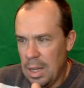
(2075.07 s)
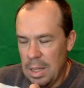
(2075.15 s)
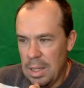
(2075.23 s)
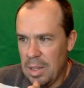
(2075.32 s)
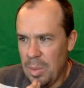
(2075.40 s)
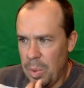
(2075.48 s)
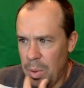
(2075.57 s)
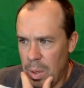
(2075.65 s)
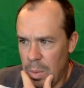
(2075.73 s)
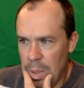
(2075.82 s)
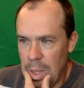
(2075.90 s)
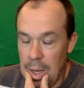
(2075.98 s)
Disappointed
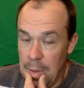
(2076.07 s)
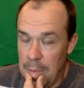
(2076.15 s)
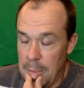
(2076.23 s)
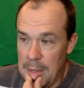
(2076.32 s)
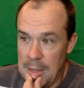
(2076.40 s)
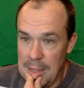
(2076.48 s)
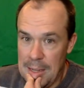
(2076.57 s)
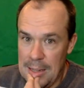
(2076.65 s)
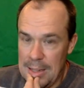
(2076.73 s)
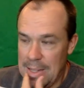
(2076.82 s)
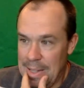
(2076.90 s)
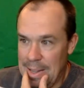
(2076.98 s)
with that information, as
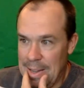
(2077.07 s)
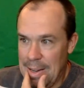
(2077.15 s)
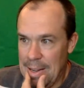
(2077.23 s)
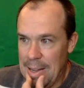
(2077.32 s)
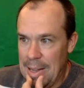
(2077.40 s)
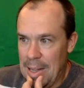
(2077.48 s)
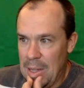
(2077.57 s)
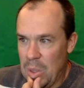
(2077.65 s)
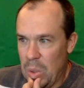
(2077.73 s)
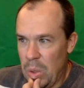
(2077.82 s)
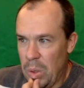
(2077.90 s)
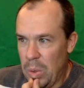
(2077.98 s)
I said.
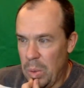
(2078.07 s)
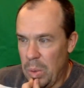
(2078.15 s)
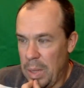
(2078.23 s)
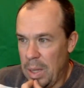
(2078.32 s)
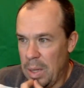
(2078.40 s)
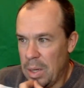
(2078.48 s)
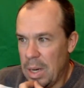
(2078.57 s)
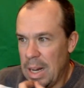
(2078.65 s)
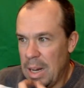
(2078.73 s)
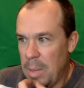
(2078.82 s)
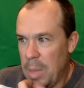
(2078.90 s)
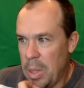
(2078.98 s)
Toyota will pay
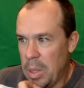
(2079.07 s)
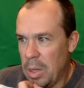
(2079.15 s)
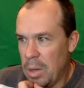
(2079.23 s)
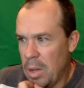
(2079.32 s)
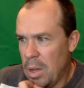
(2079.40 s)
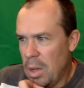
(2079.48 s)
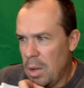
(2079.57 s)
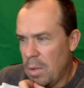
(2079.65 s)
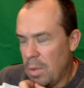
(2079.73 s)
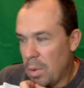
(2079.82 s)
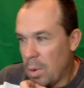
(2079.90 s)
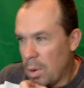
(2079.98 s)
$180 million
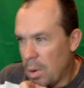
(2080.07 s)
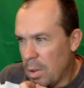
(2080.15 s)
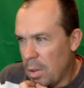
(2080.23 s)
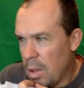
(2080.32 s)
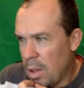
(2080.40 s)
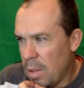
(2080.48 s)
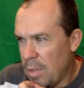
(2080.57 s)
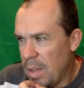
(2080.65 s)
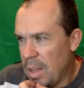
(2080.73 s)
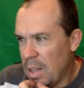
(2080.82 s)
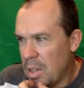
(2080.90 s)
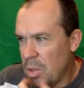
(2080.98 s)
for
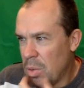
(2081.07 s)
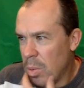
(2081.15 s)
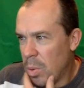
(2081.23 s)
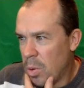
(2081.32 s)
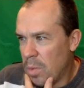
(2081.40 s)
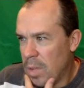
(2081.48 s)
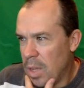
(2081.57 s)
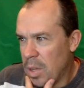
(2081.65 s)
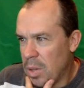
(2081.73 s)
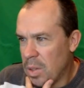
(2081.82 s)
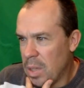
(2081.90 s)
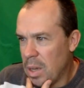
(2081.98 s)
failing to report
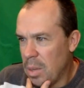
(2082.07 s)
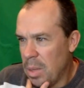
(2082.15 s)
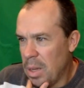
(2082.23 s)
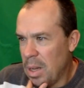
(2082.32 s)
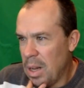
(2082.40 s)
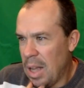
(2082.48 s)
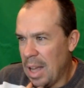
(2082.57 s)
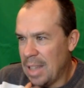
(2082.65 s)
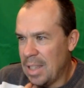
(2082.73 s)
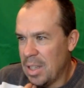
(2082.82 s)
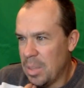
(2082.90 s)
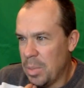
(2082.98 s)
vehicles that emitted
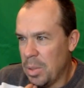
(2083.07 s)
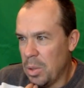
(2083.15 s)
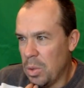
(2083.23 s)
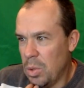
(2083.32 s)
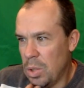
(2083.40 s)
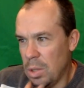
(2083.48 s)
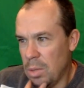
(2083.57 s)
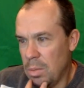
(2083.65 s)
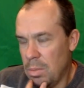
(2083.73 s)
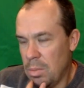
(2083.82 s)
excess pollution.